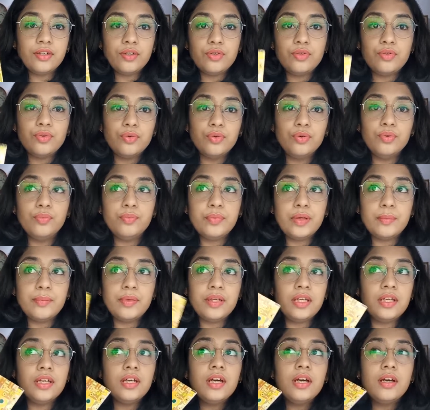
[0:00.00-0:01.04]
to
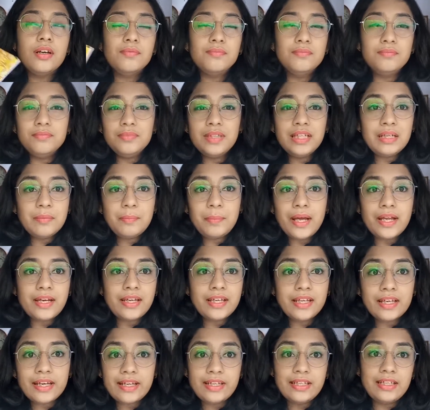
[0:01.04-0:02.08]
maybe meal
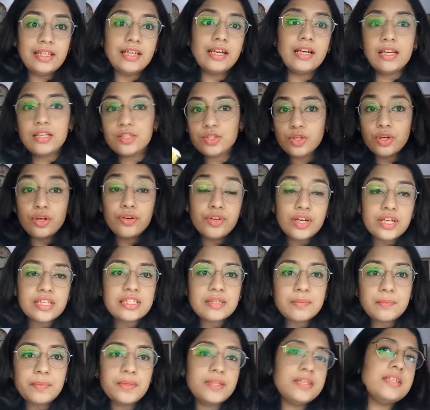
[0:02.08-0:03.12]
planning ideas or
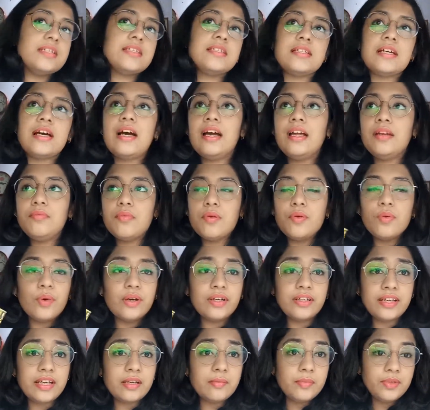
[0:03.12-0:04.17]
recipes, and maybe
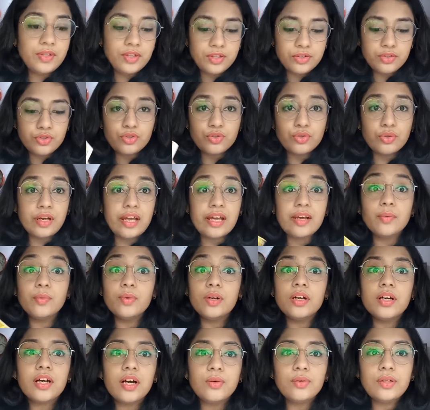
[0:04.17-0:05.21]
one can be related to like
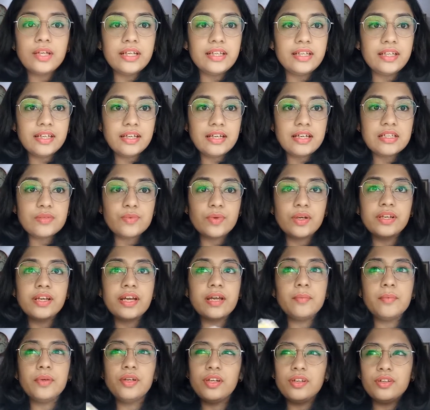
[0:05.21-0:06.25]
workout ideas, one
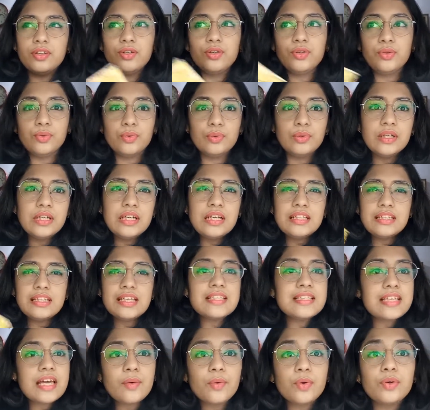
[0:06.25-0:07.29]
can be related to
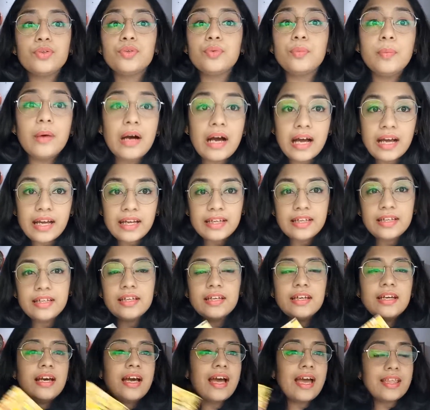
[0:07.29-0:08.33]
things I want to buy
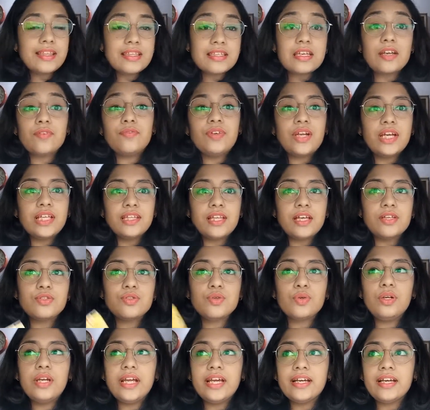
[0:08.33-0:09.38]
and stuff like that. So
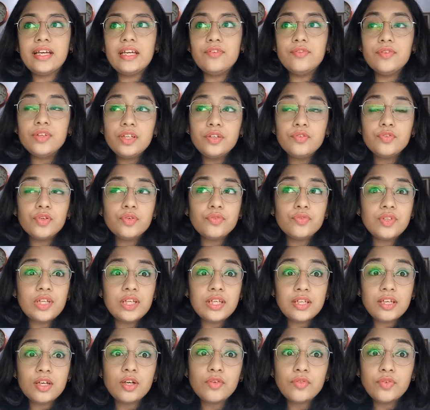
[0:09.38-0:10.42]
like, even if you're
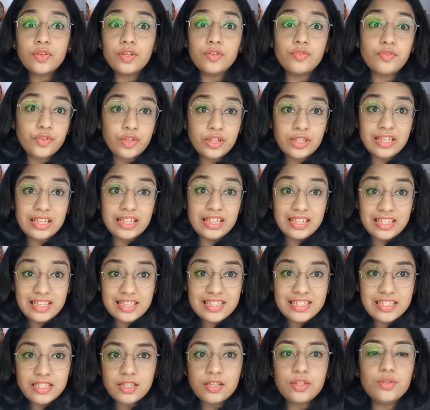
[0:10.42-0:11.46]
thinking of a different
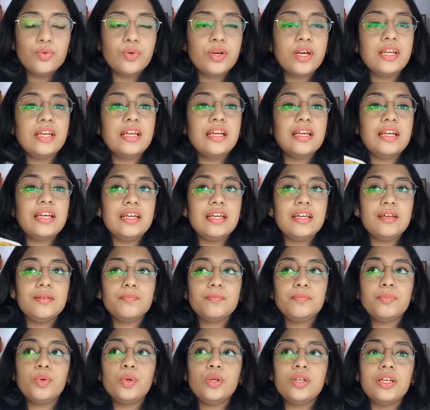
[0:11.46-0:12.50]
list, you can
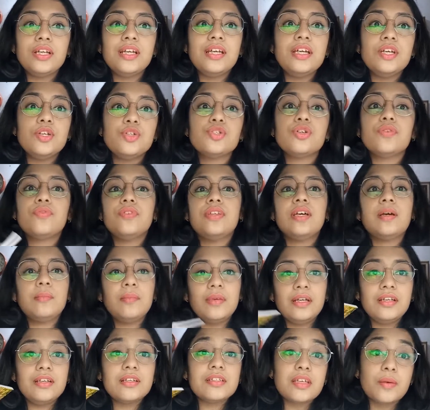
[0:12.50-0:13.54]
put each of them
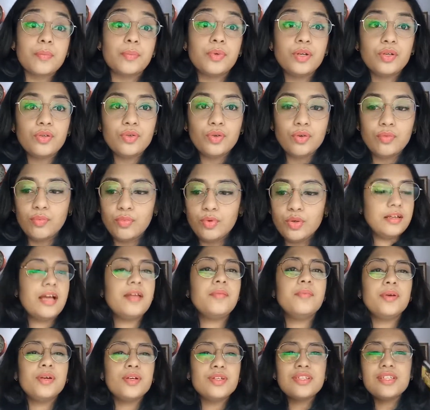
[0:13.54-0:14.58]
in a separate notebook. And
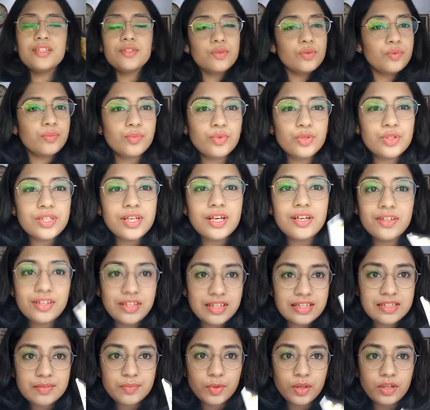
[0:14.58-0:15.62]
because these notebooks are
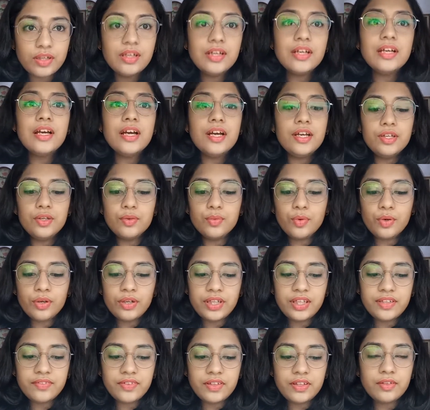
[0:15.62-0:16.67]
really small, you won't
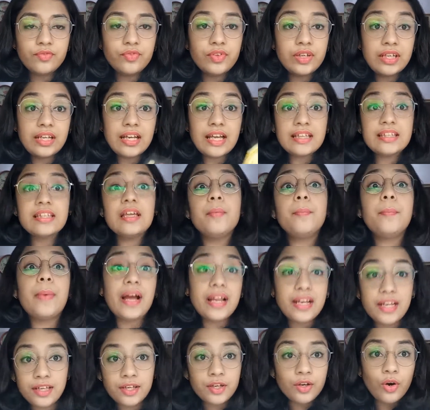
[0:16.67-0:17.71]
even feel like they're
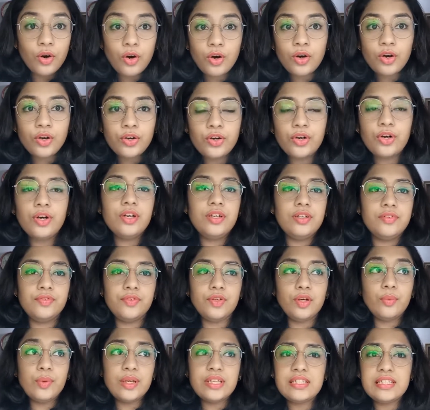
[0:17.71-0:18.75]
piling on or if
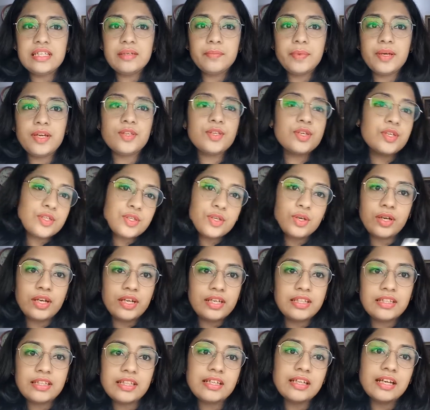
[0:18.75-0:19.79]
you're wasting pages or
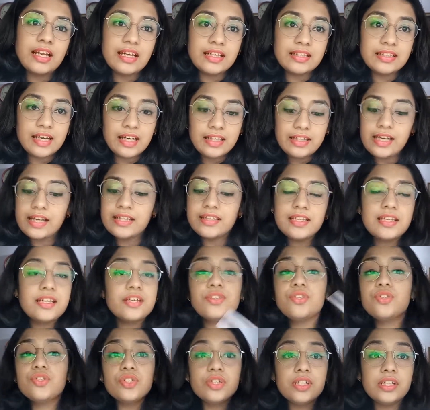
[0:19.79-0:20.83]
anything like that. I think
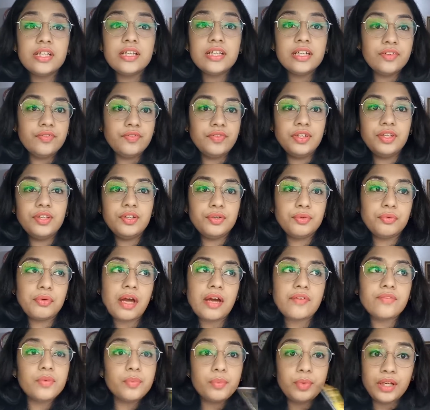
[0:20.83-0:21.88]
it's really convenient to
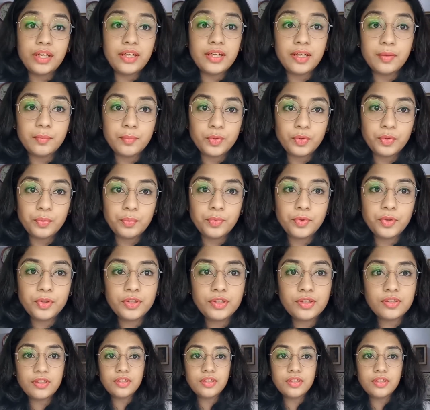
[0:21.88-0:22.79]
have a brain dump notebook.